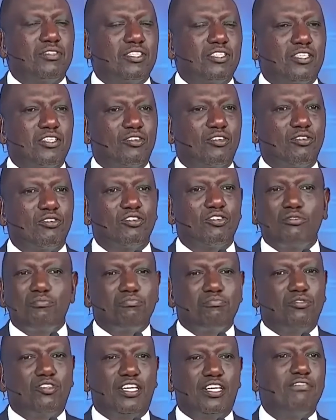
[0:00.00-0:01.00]
You know,
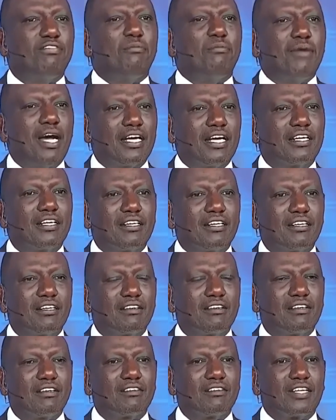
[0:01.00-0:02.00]
never mind
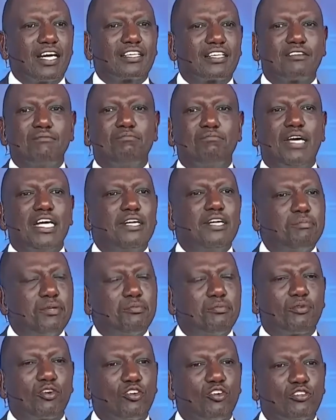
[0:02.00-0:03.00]
that many
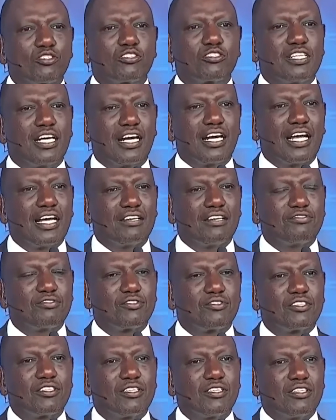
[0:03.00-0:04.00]
people lost their
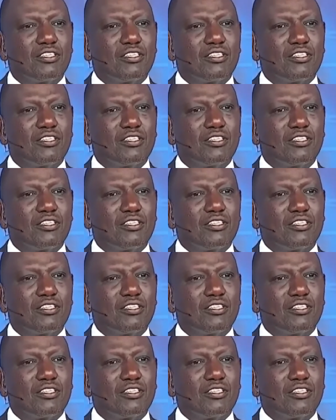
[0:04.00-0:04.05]
lives.